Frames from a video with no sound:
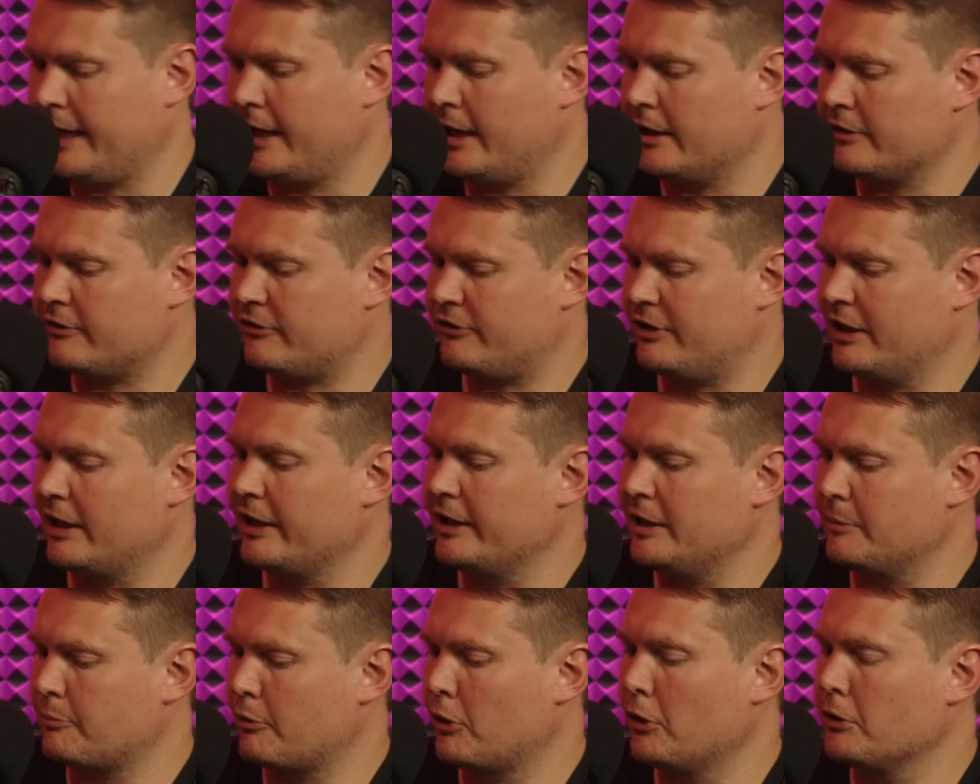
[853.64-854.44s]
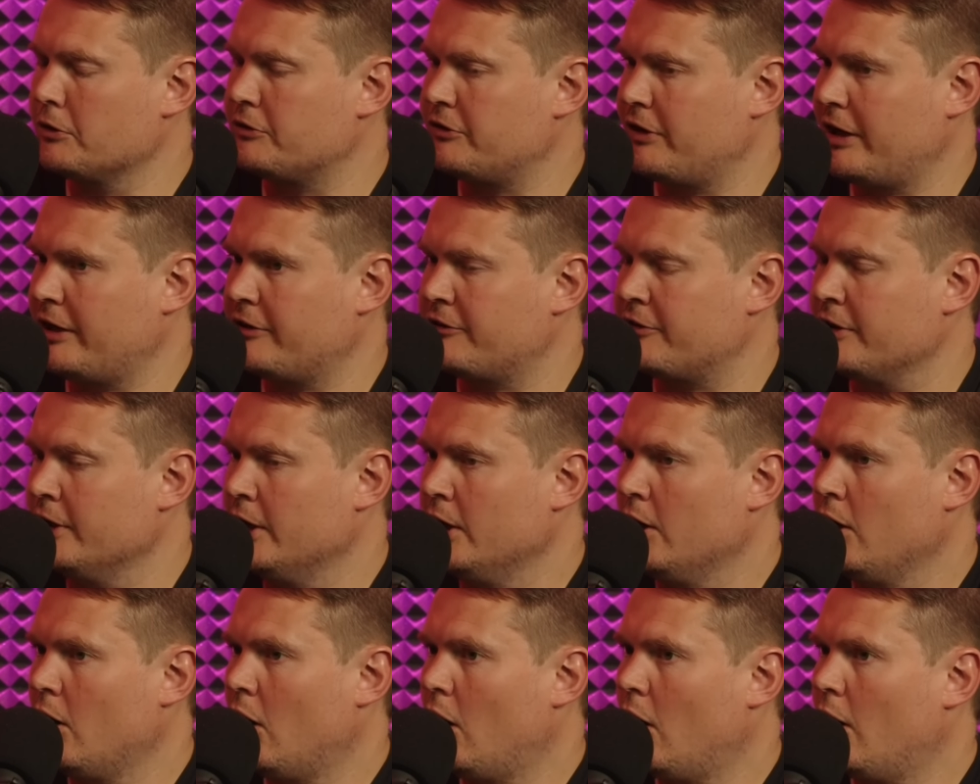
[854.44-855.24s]
are still in the process
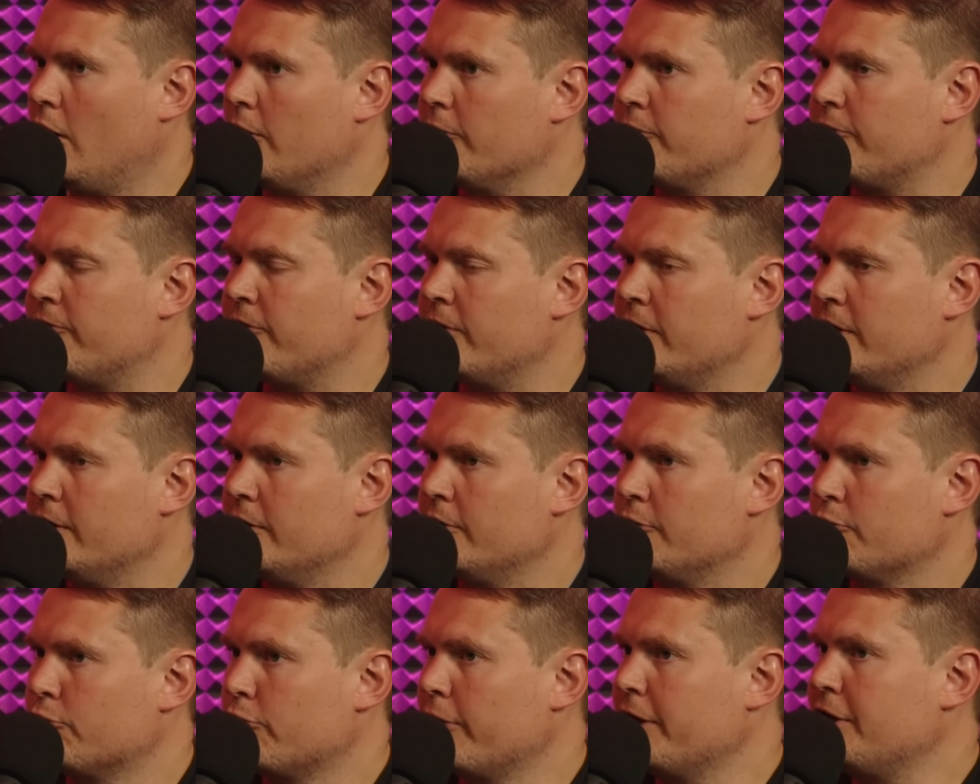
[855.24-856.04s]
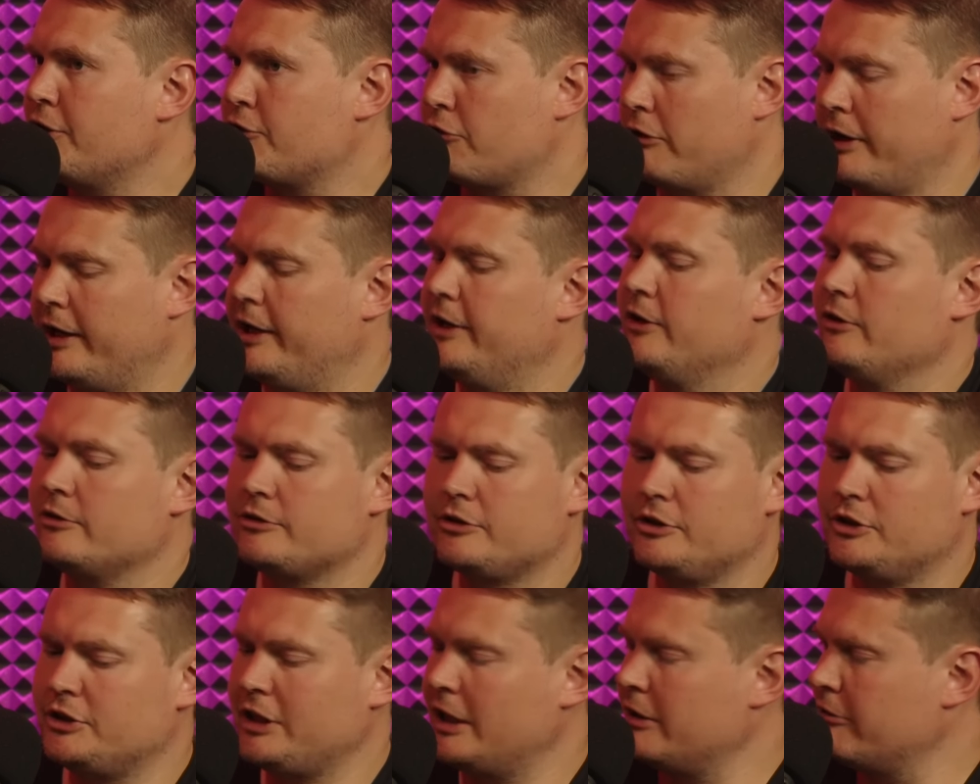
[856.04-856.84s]
of retraining, not
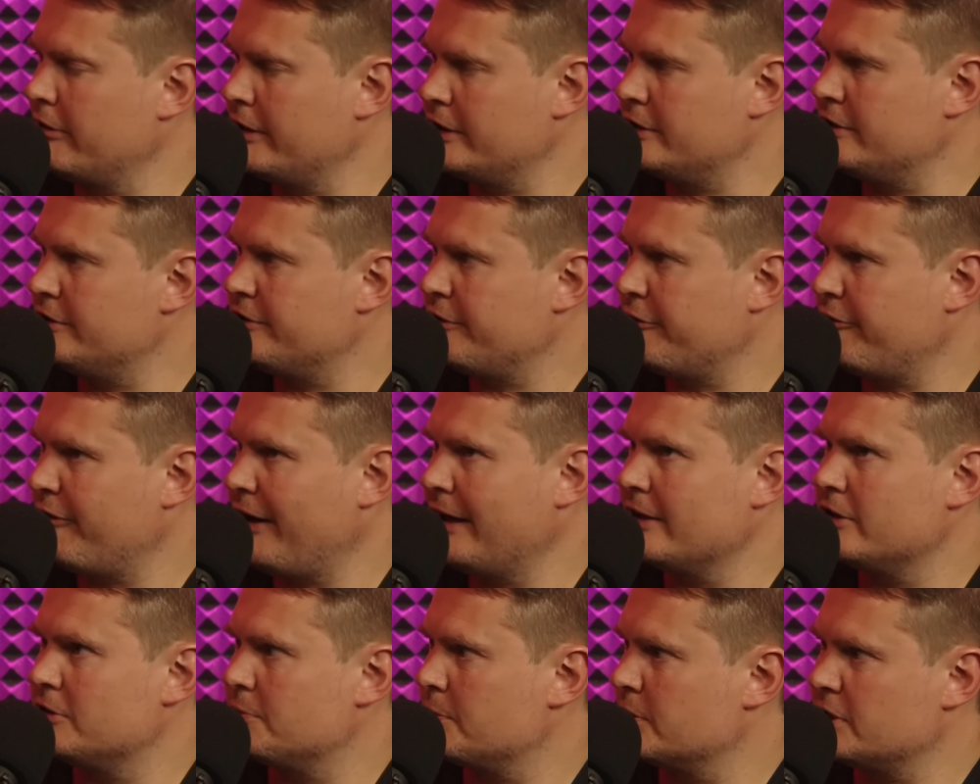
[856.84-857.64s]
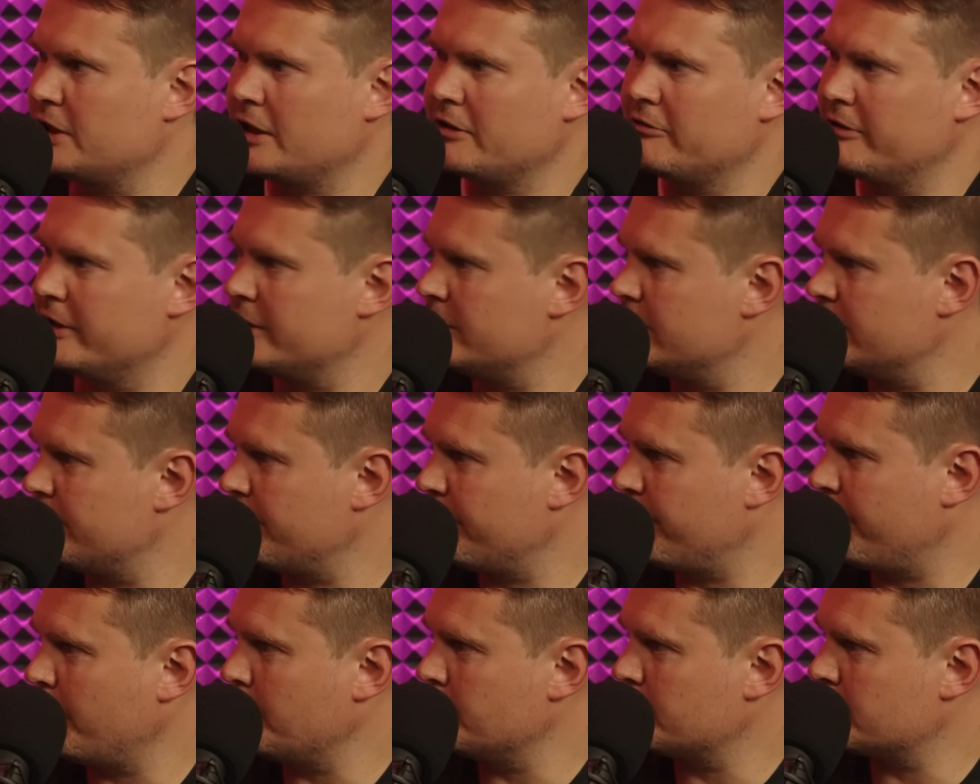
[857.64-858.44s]
just generations of fans, but generations of
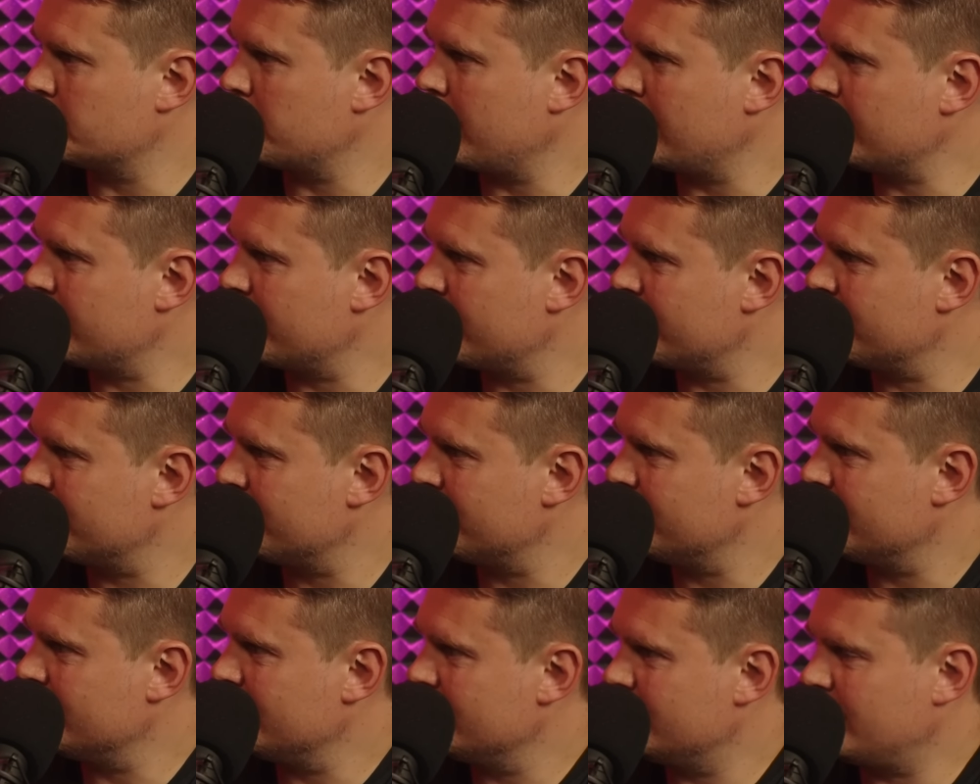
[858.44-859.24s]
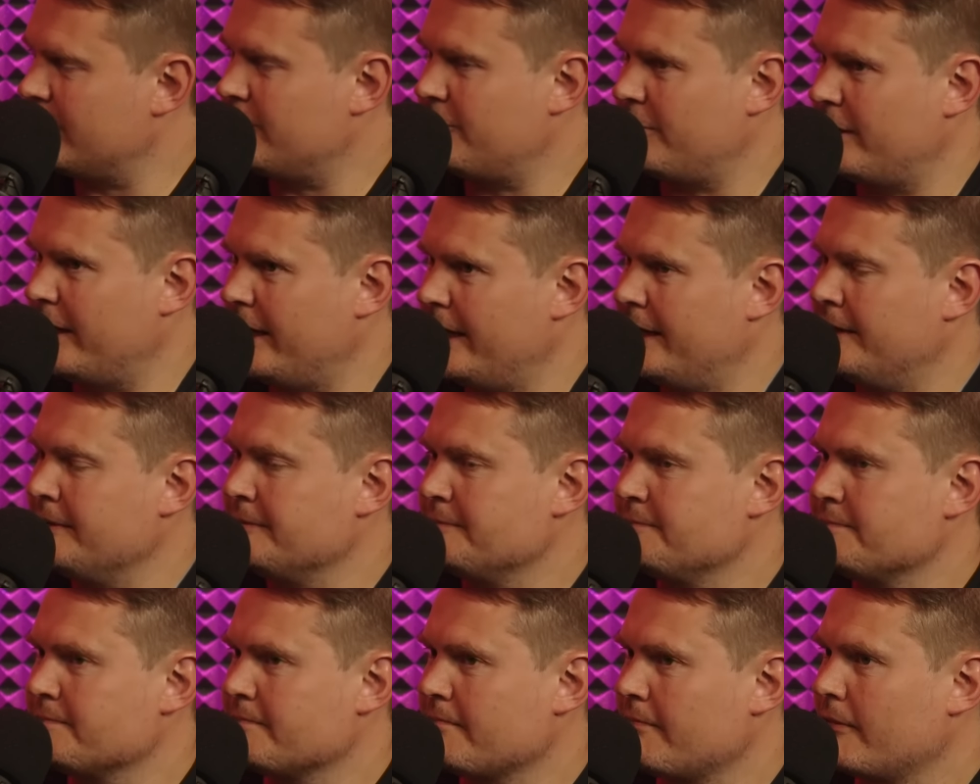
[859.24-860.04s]
future wrestlers. Yes. To say...
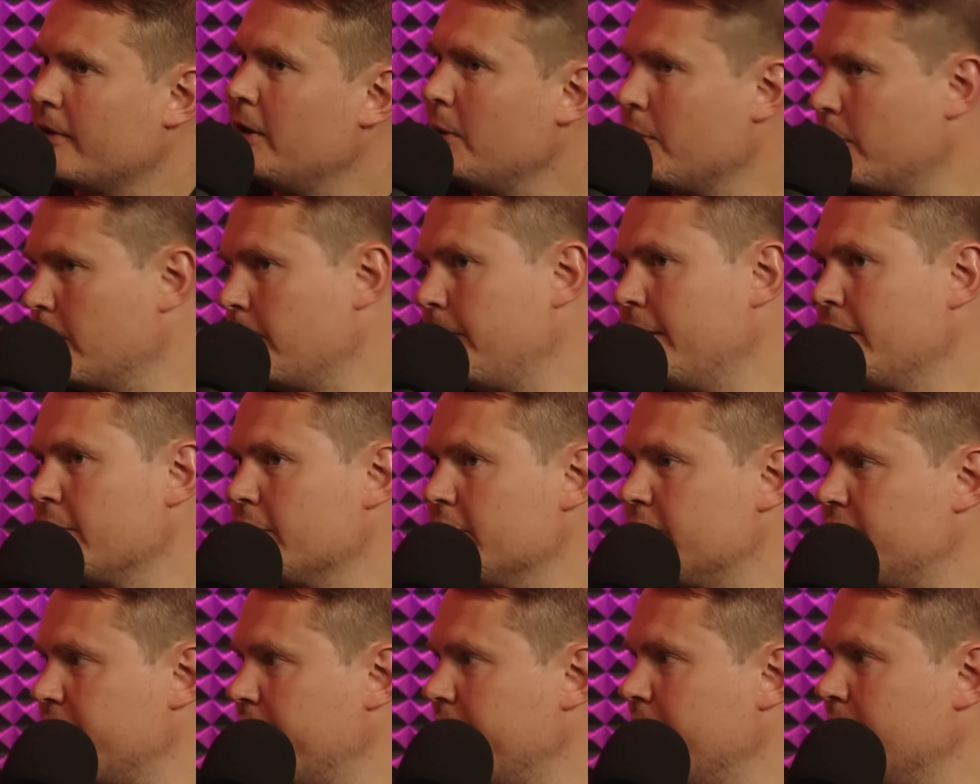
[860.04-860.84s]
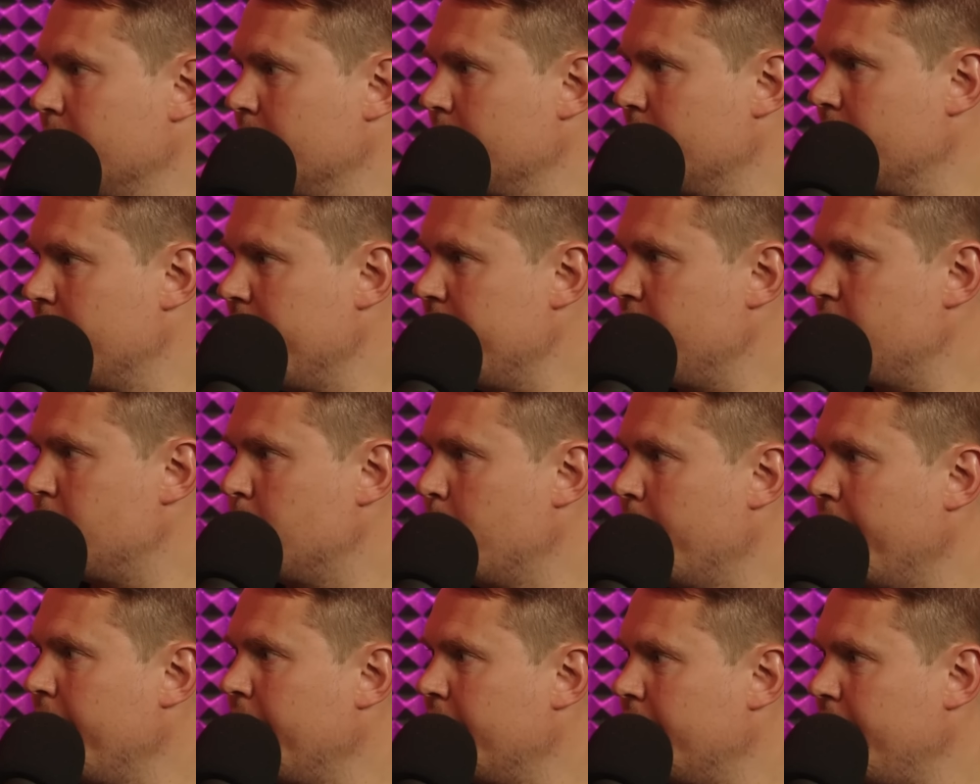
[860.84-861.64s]
You want to be on a stadium this
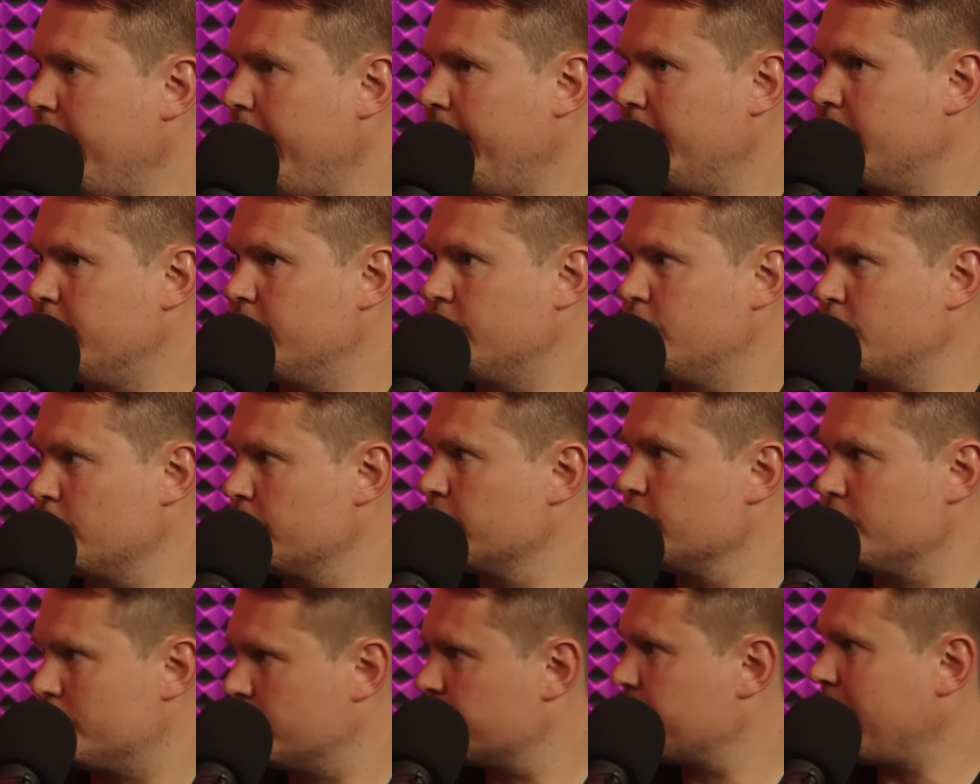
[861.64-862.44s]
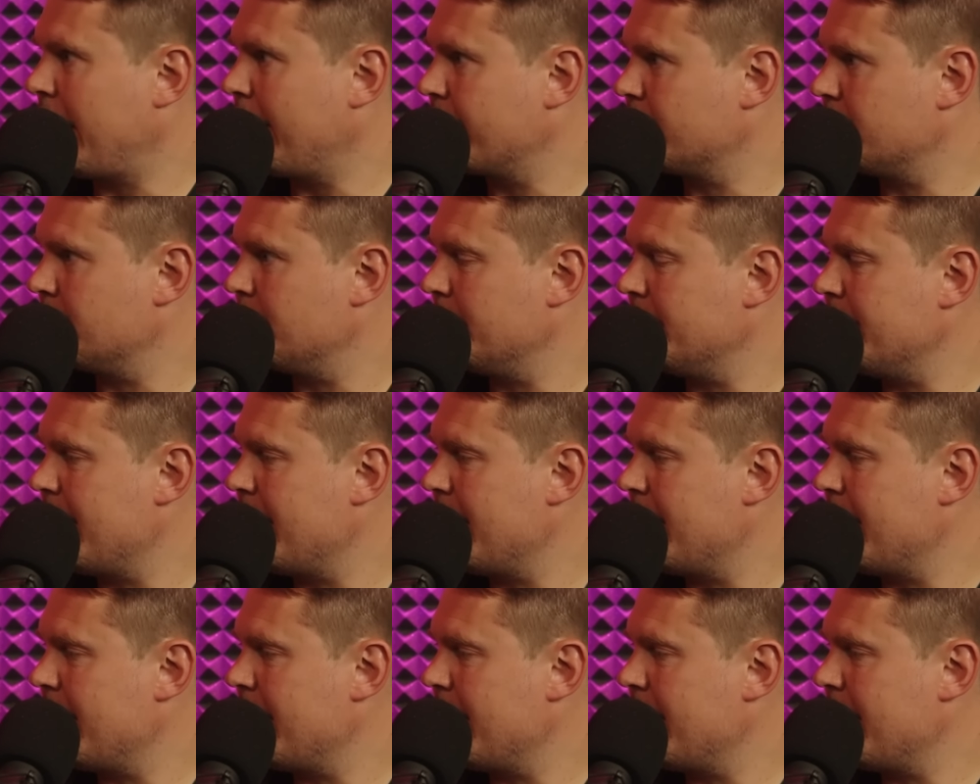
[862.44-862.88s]
big, it doesn't just have to be